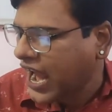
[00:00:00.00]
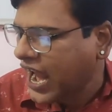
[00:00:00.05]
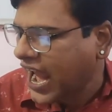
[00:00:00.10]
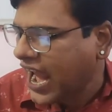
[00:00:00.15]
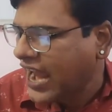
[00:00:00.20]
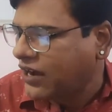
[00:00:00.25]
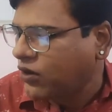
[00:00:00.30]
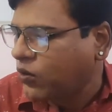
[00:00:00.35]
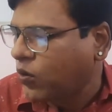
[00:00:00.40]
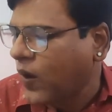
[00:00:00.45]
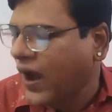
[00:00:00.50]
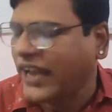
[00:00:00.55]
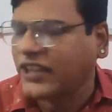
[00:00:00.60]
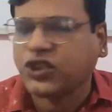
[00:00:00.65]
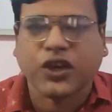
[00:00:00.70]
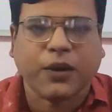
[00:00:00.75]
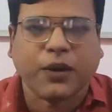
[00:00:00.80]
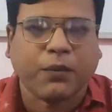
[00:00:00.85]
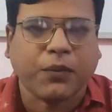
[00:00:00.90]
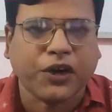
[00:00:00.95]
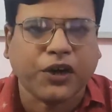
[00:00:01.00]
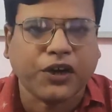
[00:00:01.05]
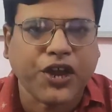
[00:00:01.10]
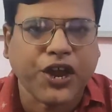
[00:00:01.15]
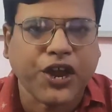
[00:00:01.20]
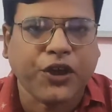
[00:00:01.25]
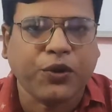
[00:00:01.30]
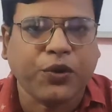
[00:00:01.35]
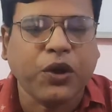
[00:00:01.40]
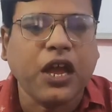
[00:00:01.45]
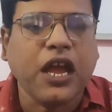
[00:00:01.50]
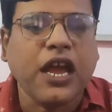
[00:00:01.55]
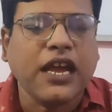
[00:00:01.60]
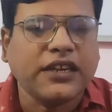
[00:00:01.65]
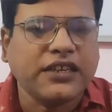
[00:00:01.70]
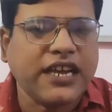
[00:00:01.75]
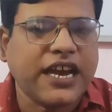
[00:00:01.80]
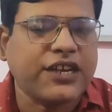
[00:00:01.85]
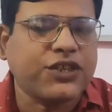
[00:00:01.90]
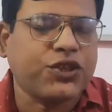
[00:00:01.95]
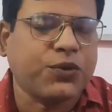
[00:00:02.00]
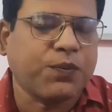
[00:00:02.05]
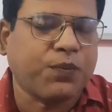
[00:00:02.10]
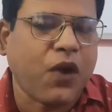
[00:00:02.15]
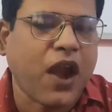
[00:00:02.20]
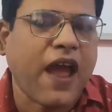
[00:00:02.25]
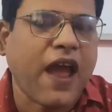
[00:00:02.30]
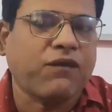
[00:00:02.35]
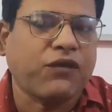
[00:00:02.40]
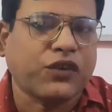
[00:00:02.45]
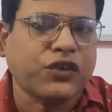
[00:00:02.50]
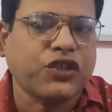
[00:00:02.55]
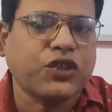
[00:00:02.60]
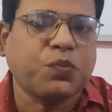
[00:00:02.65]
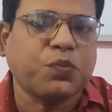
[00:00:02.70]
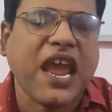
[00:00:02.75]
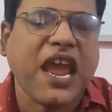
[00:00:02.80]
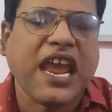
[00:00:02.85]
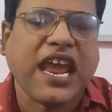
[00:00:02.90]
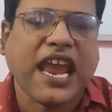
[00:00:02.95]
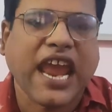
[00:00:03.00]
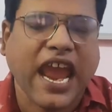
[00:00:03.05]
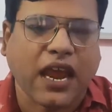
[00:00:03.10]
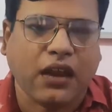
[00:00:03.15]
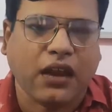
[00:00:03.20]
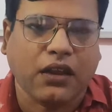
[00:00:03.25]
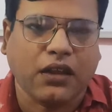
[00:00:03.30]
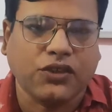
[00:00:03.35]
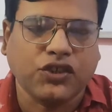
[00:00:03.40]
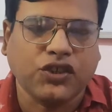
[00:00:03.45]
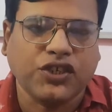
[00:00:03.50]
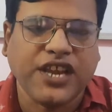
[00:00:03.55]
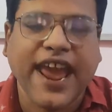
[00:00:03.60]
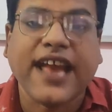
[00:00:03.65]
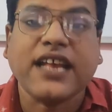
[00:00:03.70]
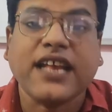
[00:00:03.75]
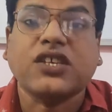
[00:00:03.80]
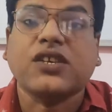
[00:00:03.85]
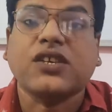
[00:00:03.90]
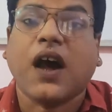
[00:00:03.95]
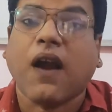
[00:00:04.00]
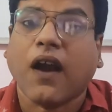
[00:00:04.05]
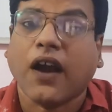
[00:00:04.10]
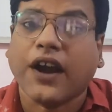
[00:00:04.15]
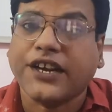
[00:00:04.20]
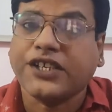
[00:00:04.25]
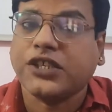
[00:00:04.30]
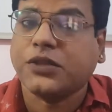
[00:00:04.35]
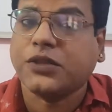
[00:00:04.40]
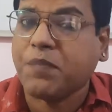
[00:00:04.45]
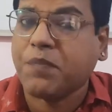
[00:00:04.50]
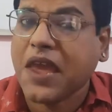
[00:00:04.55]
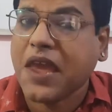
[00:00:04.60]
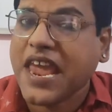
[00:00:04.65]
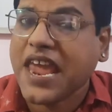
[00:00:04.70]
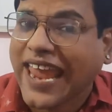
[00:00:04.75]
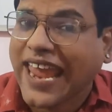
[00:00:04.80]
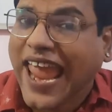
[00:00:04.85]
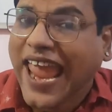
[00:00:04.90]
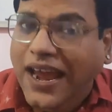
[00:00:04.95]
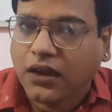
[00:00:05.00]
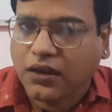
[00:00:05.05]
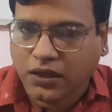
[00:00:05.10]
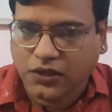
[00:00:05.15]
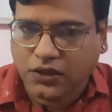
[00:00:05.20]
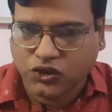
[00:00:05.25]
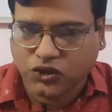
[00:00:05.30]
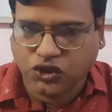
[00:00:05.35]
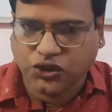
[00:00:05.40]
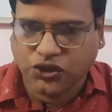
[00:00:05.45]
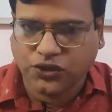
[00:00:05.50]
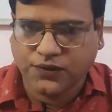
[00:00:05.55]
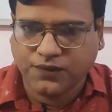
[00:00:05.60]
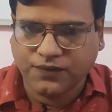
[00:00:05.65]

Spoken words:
And question number two, does your brother speak English? Yes, I speak English.